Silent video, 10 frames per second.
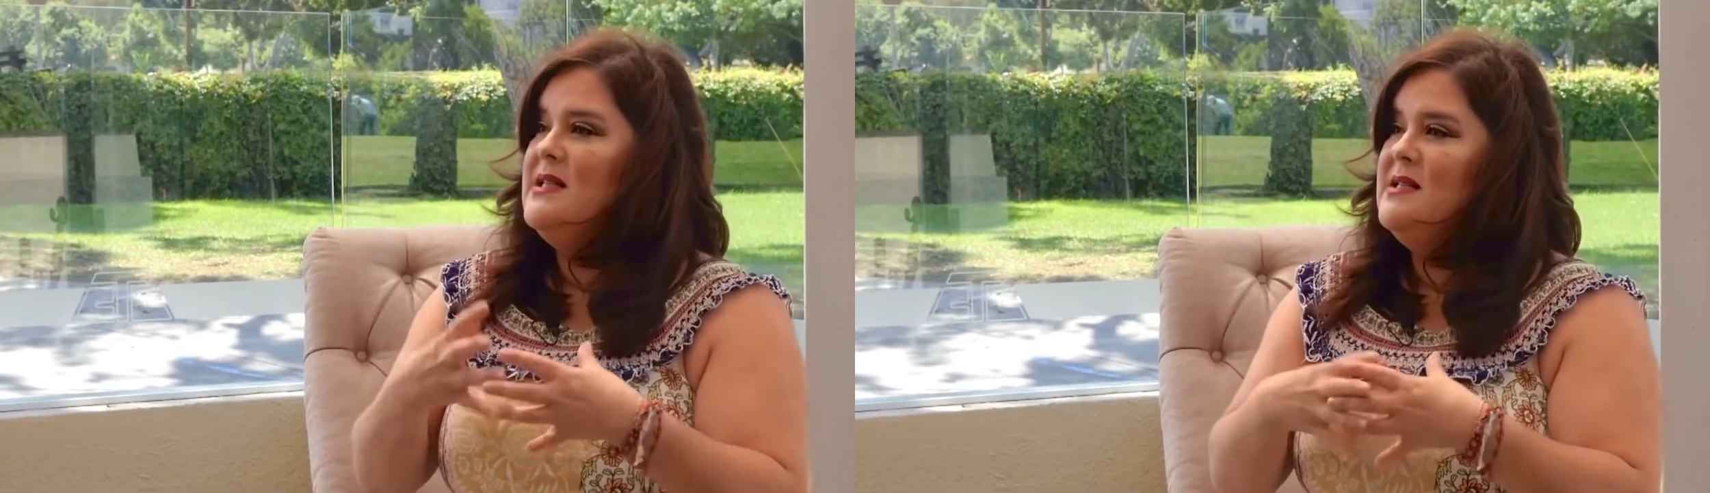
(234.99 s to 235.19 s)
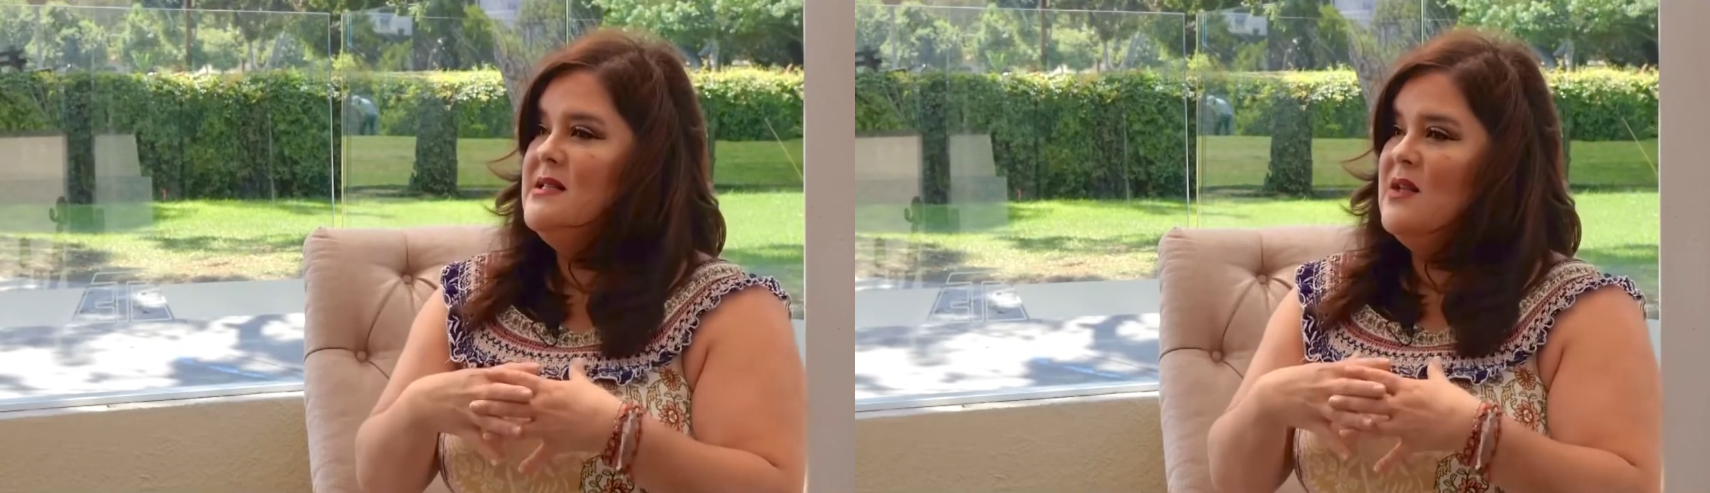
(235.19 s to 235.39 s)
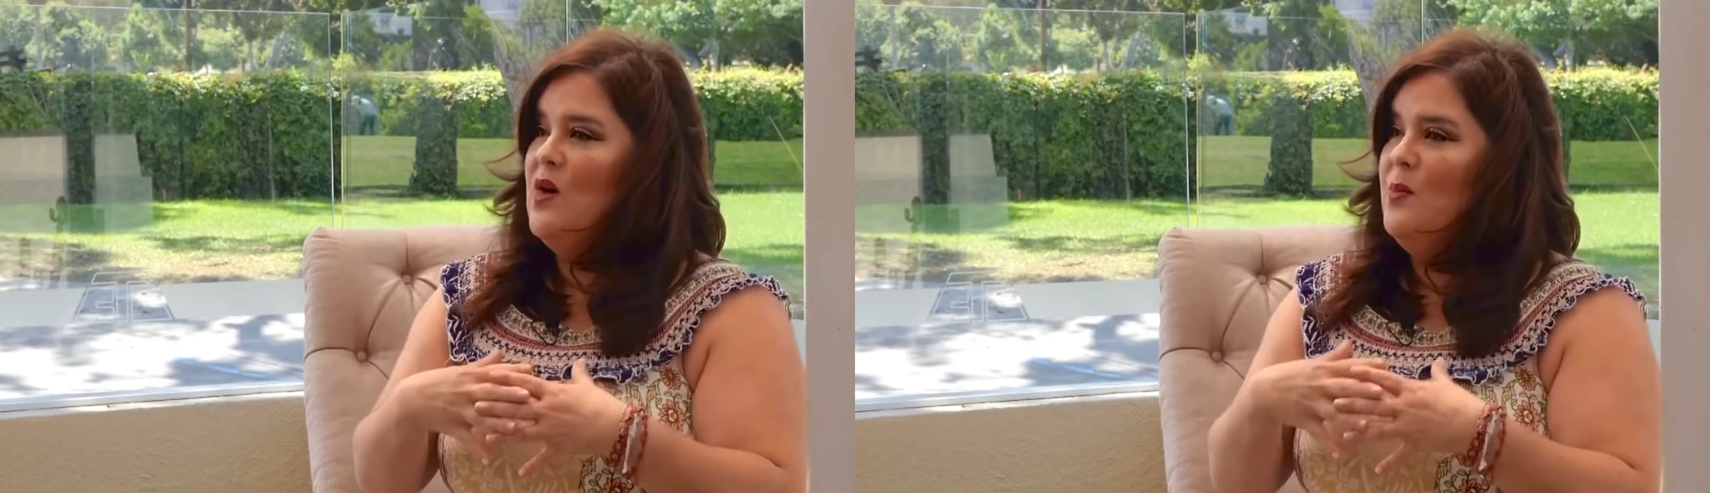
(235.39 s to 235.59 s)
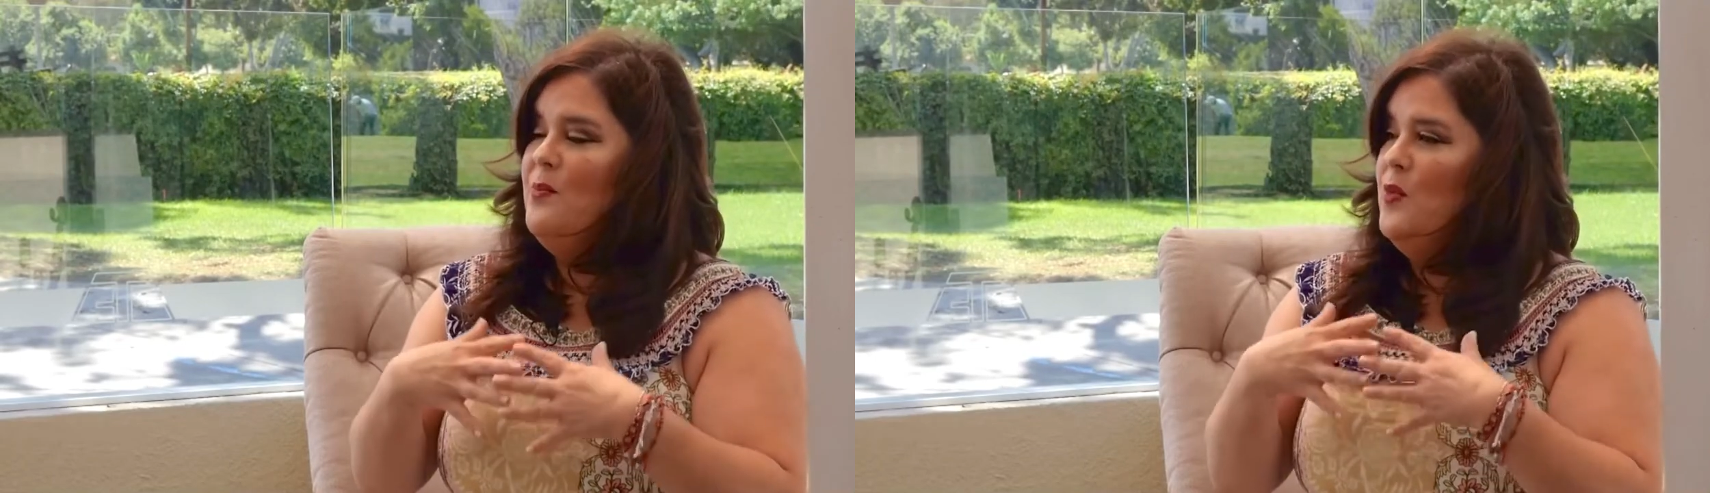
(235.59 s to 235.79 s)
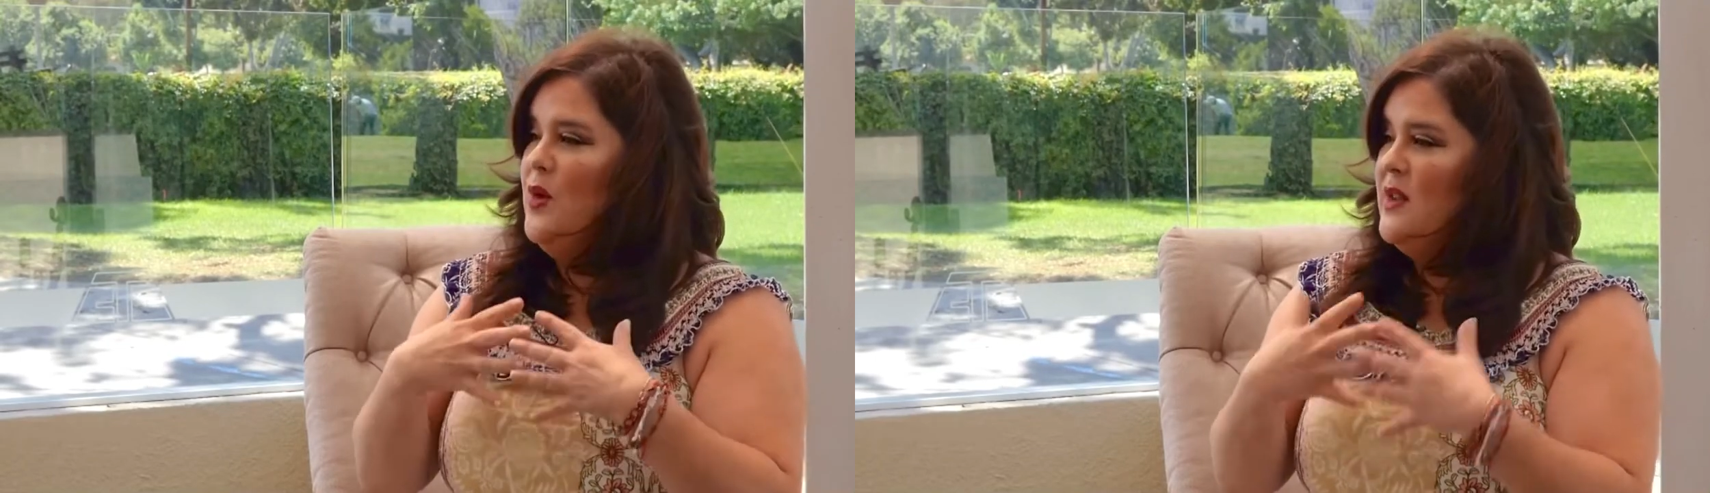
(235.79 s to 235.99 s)
It's so
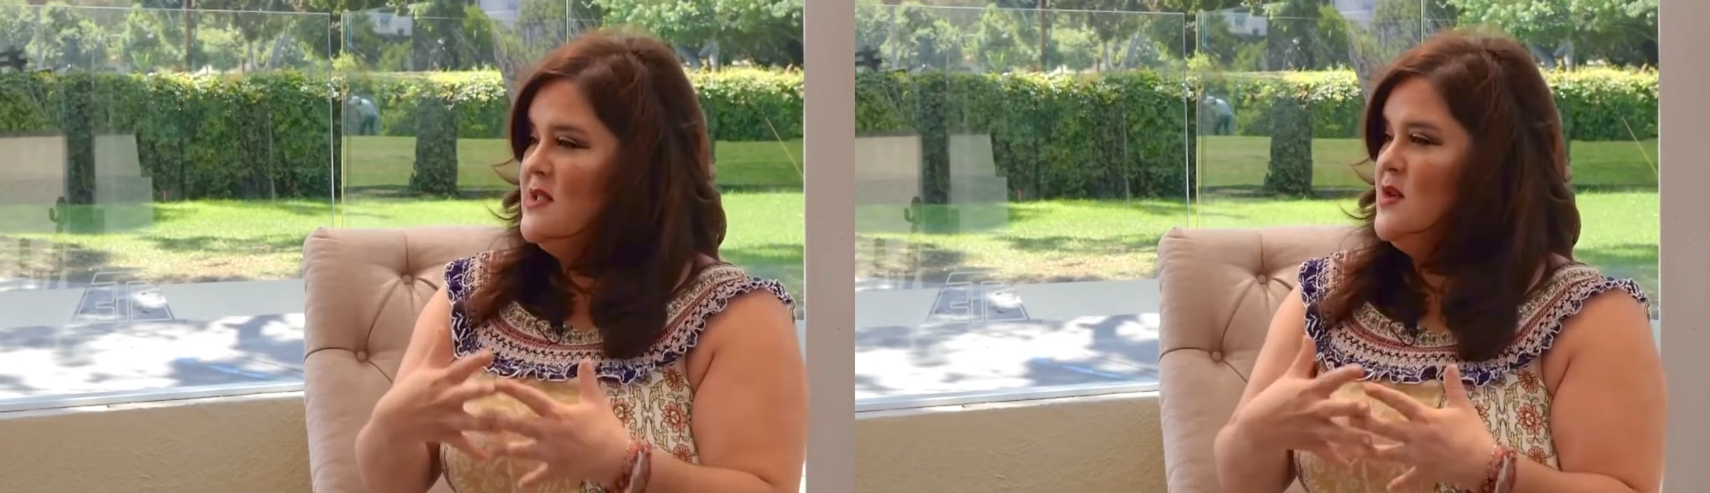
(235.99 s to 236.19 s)
with